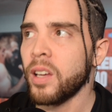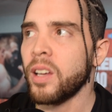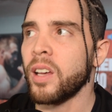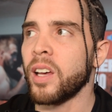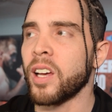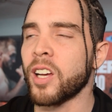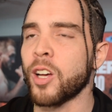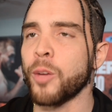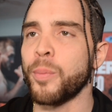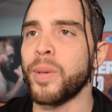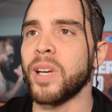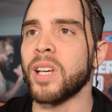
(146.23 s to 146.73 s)

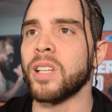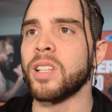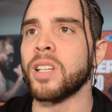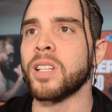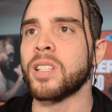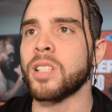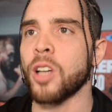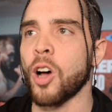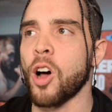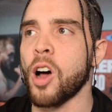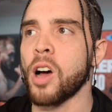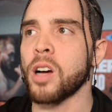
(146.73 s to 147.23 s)
It could be in
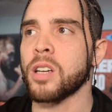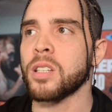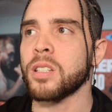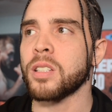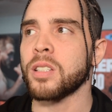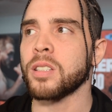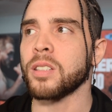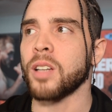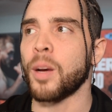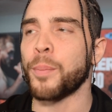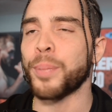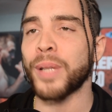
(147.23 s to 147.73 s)
the
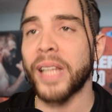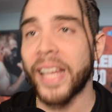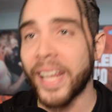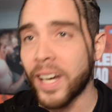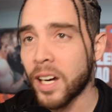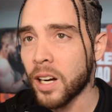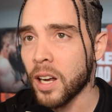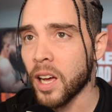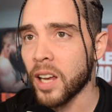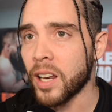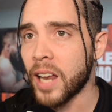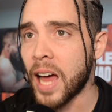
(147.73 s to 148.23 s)
talks. I'm
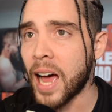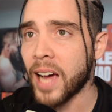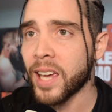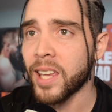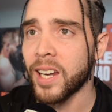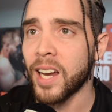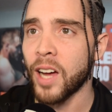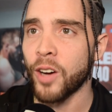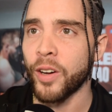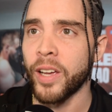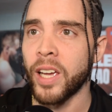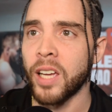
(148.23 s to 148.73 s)
planning on
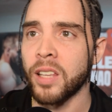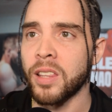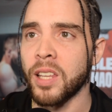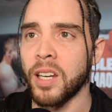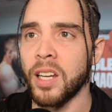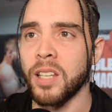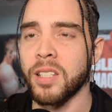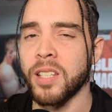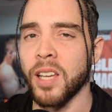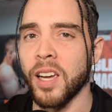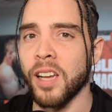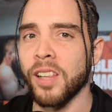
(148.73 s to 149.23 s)
knocking out
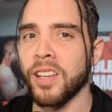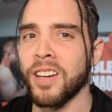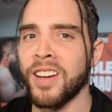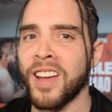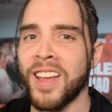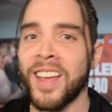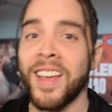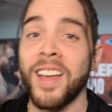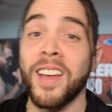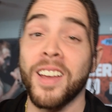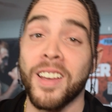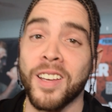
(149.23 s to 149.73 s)
Anthony Taylor.
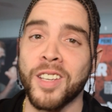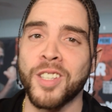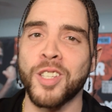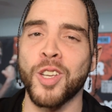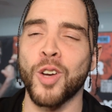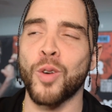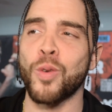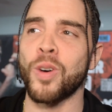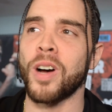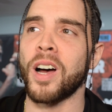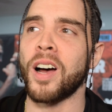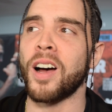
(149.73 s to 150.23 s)

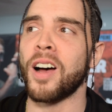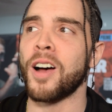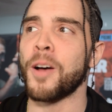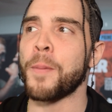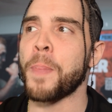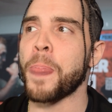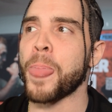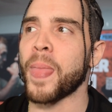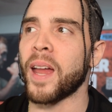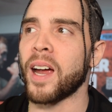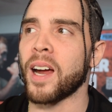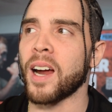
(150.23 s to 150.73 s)
So
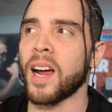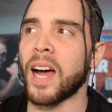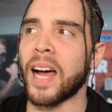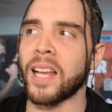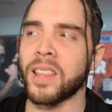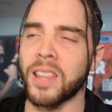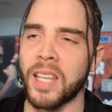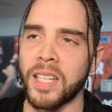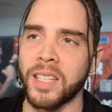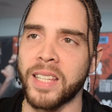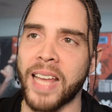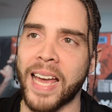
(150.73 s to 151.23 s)

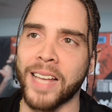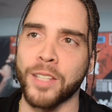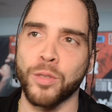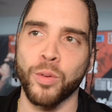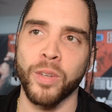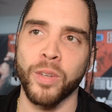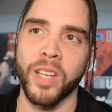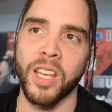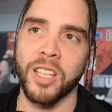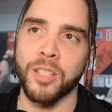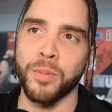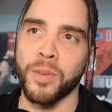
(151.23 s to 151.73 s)
I think that's
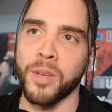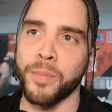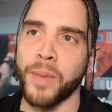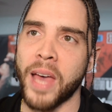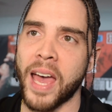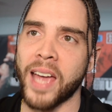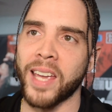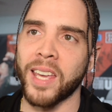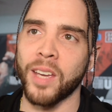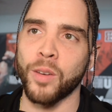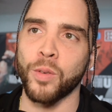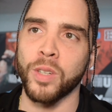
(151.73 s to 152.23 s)
what gets me
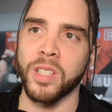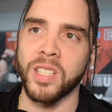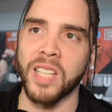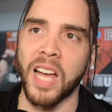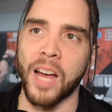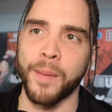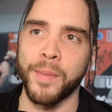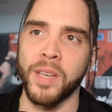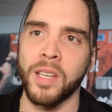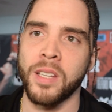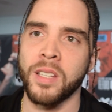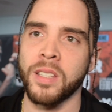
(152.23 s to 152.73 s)
back in with
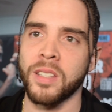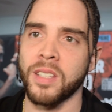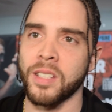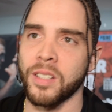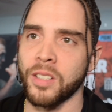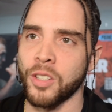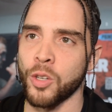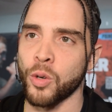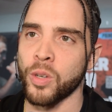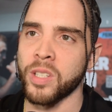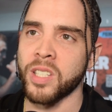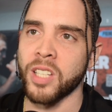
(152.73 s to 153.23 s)
Tommy,
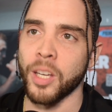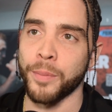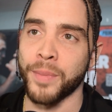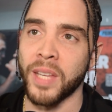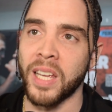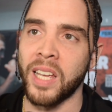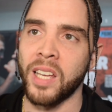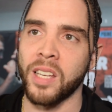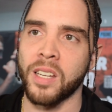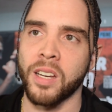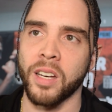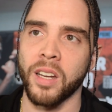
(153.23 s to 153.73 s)
doing
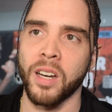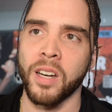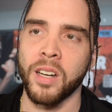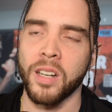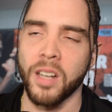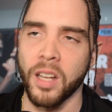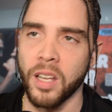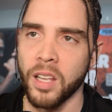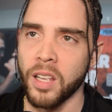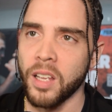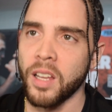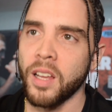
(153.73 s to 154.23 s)
something he couldn't.
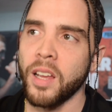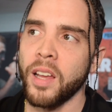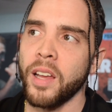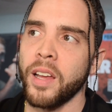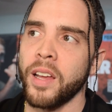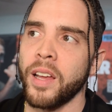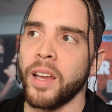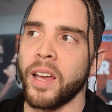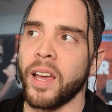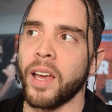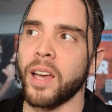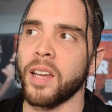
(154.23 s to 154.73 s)

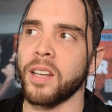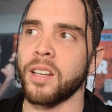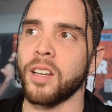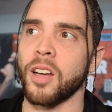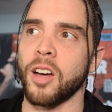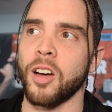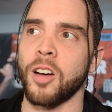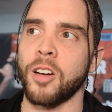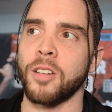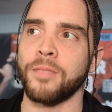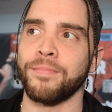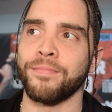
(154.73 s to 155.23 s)
And
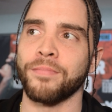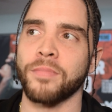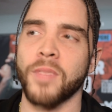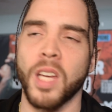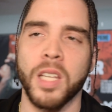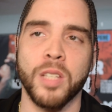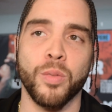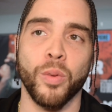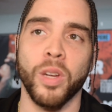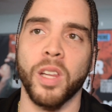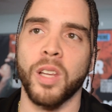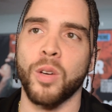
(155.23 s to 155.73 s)

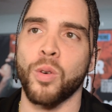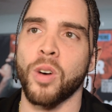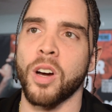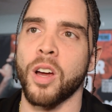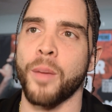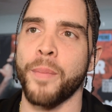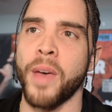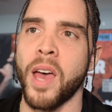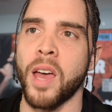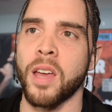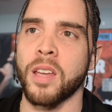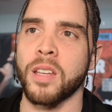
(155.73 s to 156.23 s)
that's really where
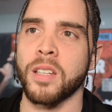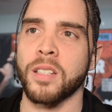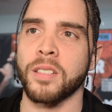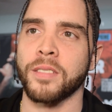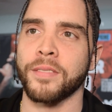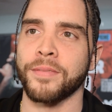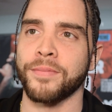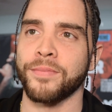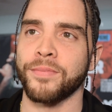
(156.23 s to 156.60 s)
I'm at.